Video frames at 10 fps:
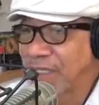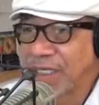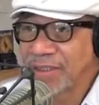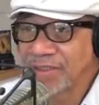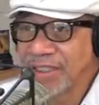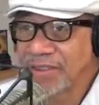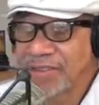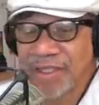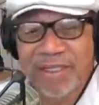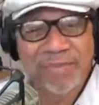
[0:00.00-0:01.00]
season
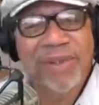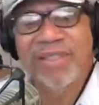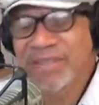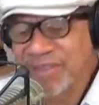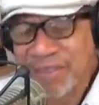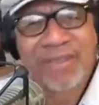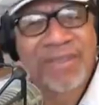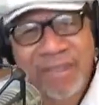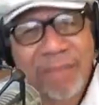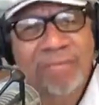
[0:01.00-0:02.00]
ticket. What a
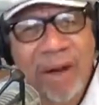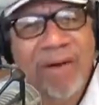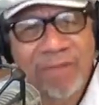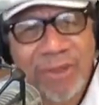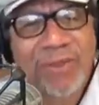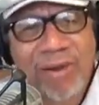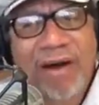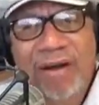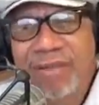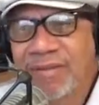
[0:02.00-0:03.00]
dumb ball you are.
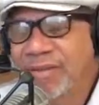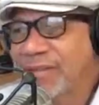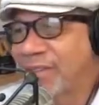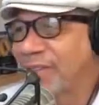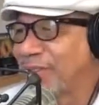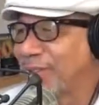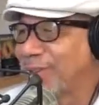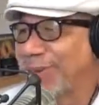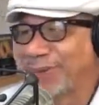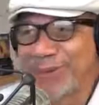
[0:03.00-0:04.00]
You
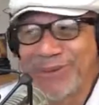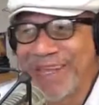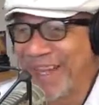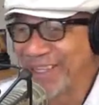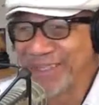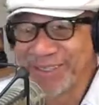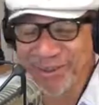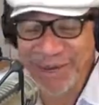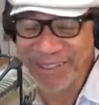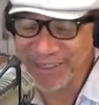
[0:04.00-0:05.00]
know, you can't
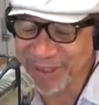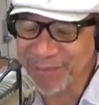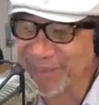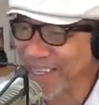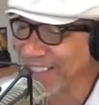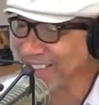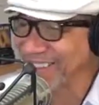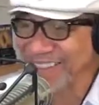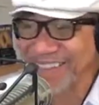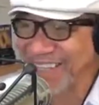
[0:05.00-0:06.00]
untrain stupid. I can
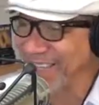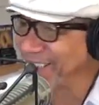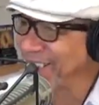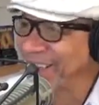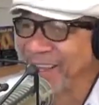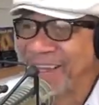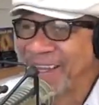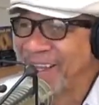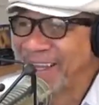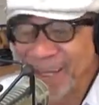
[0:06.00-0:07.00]
tell you that.
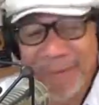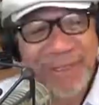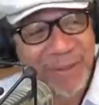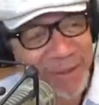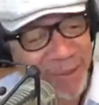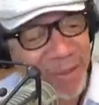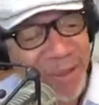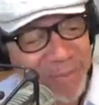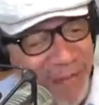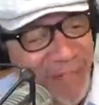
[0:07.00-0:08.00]
I mean, you
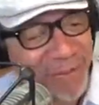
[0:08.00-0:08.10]
paid